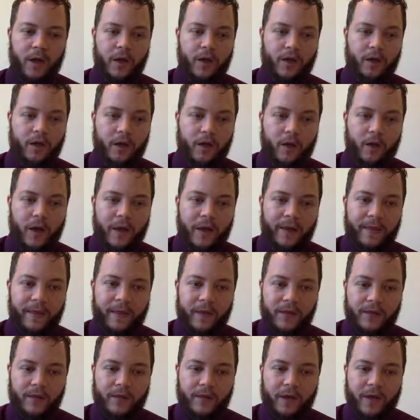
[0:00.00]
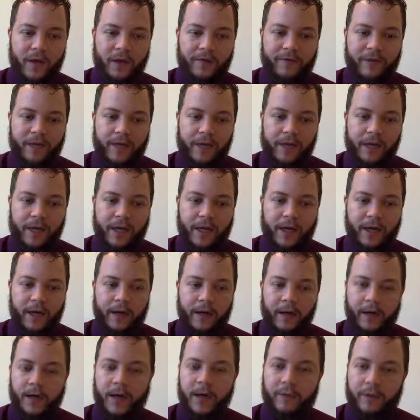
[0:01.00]
So that's just kind of an aside
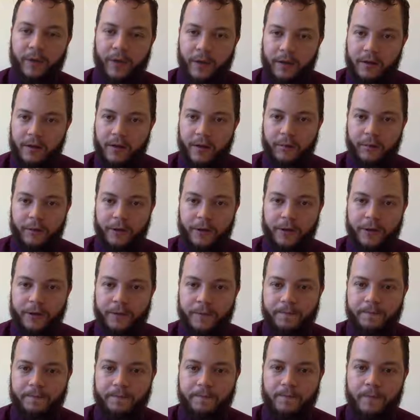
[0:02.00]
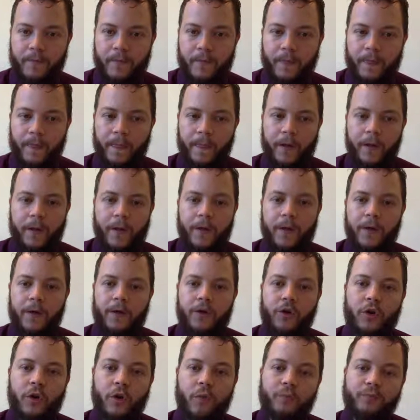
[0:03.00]
on complex numbers.
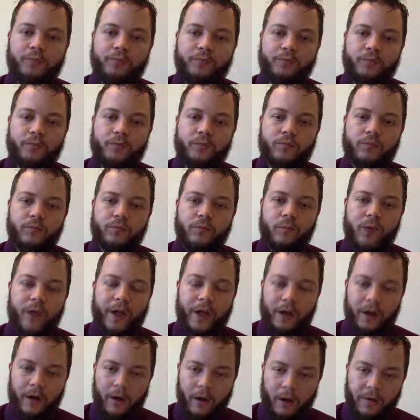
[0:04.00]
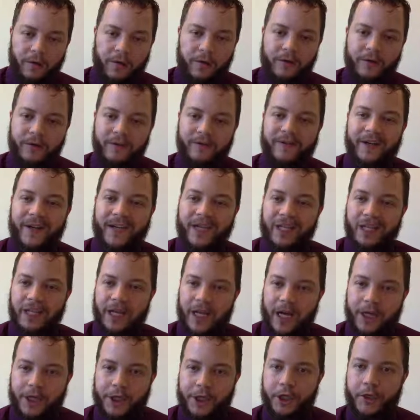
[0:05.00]
So we can also define
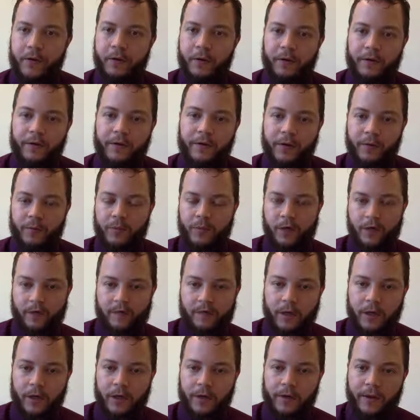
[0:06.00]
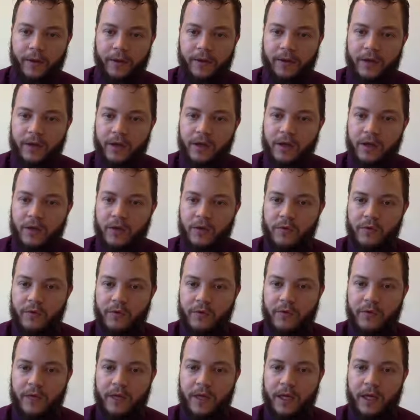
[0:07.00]
logicals that are part of R, and they
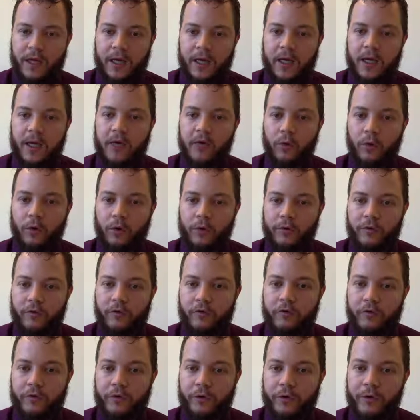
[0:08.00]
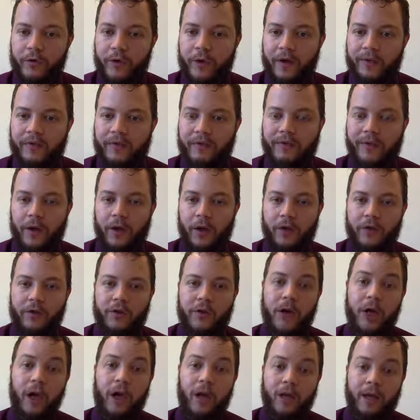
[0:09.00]
use the keywords true and false
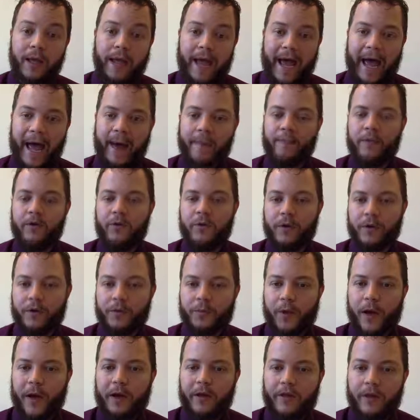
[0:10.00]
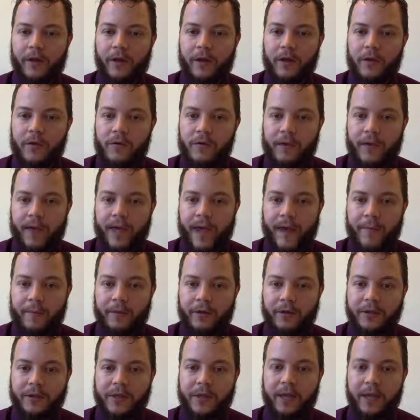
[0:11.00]
all caps, whereas Python used a
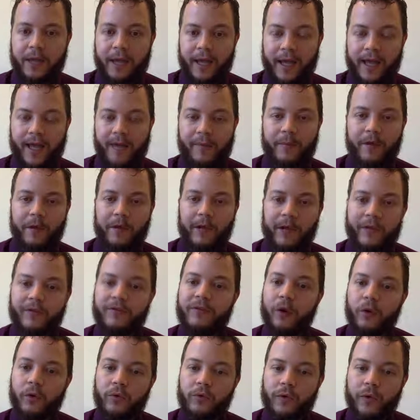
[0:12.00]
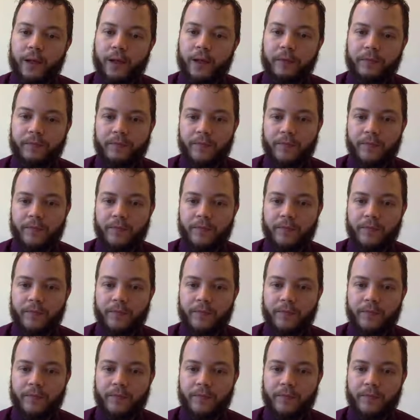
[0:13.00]
capital T and a capital F only.